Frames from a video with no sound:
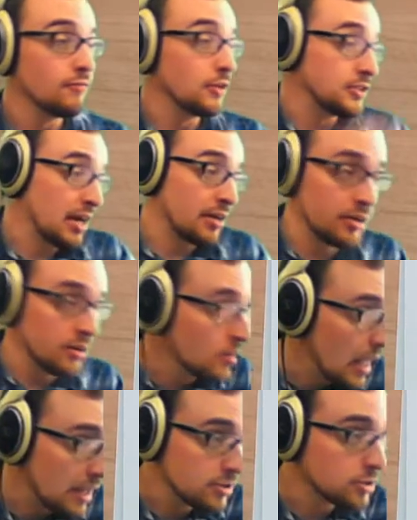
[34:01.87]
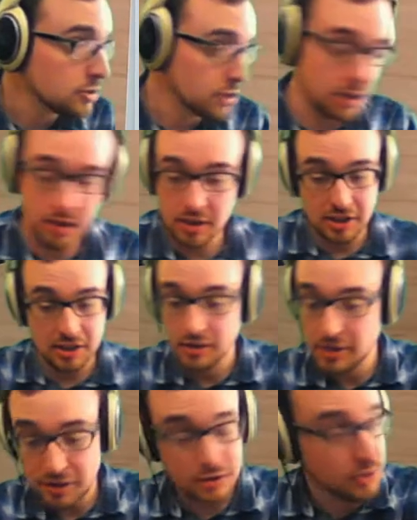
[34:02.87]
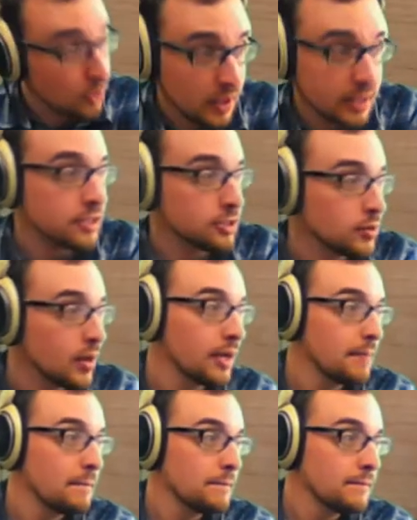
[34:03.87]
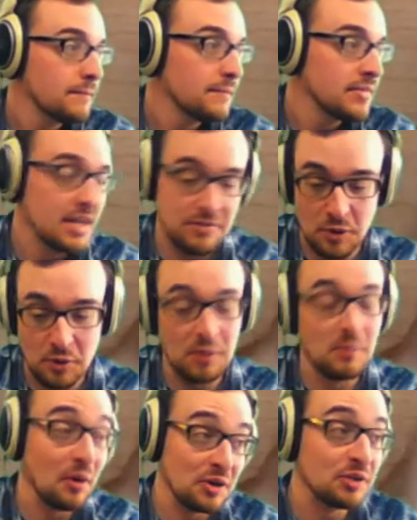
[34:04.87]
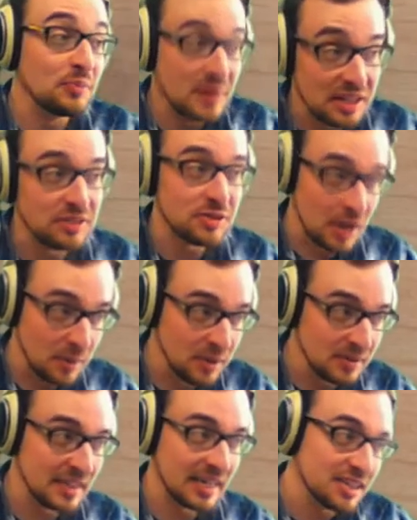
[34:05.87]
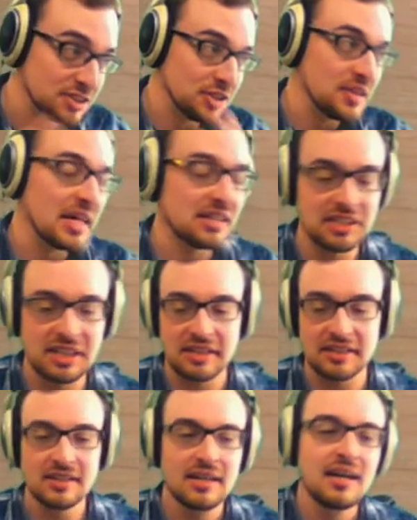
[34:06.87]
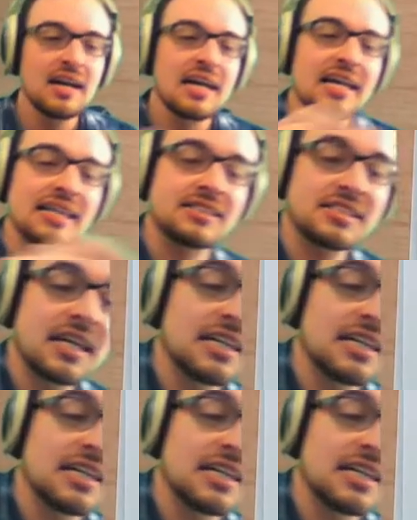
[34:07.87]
First, outer, inner, last, sure, because there's 2 on each, right? If there were more, you'd be in trouble, and I can show you that in a second. It's